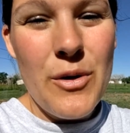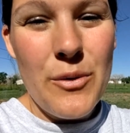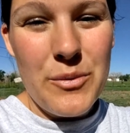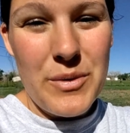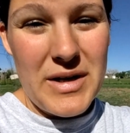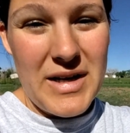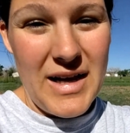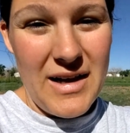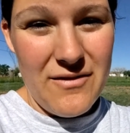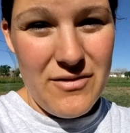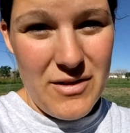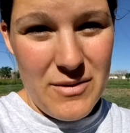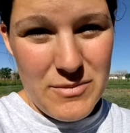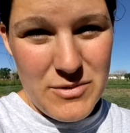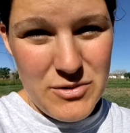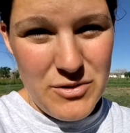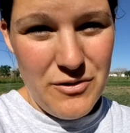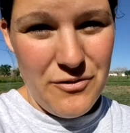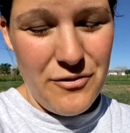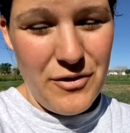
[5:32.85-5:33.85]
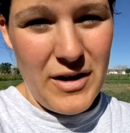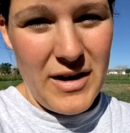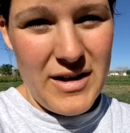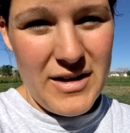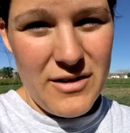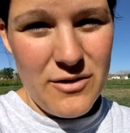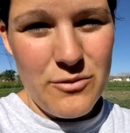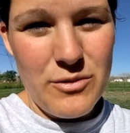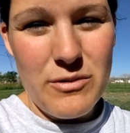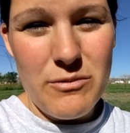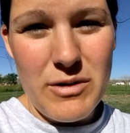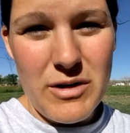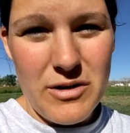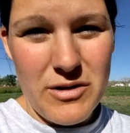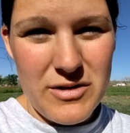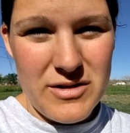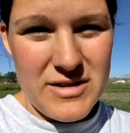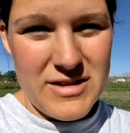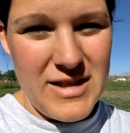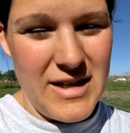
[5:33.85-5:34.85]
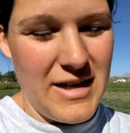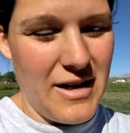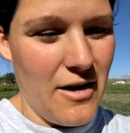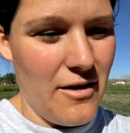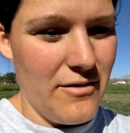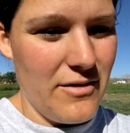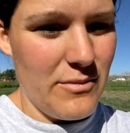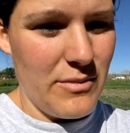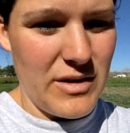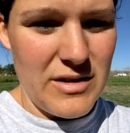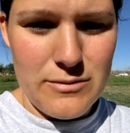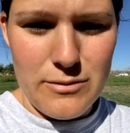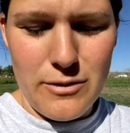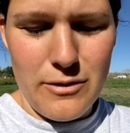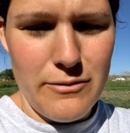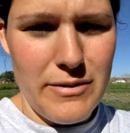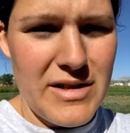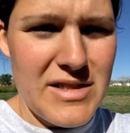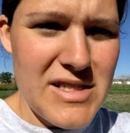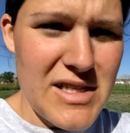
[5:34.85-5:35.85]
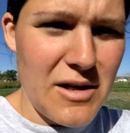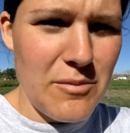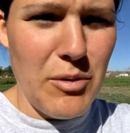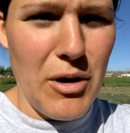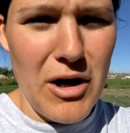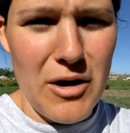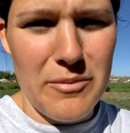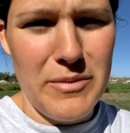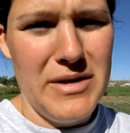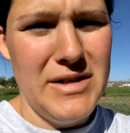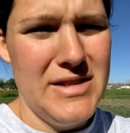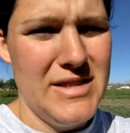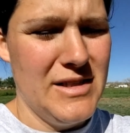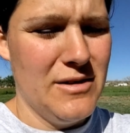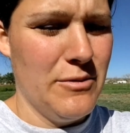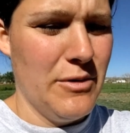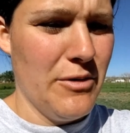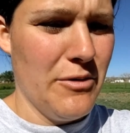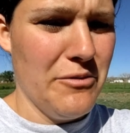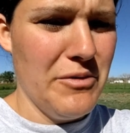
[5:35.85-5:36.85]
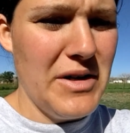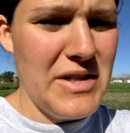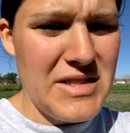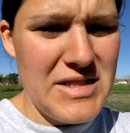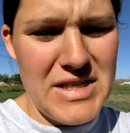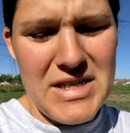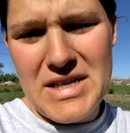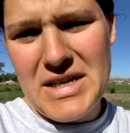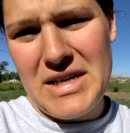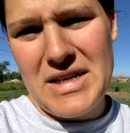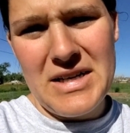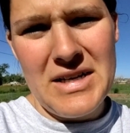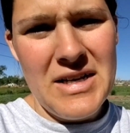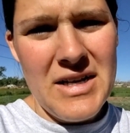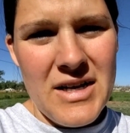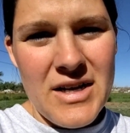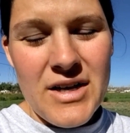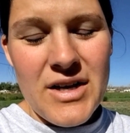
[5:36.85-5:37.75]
We gave them to a friend when we couldn't take care of them because we were renting apartments and and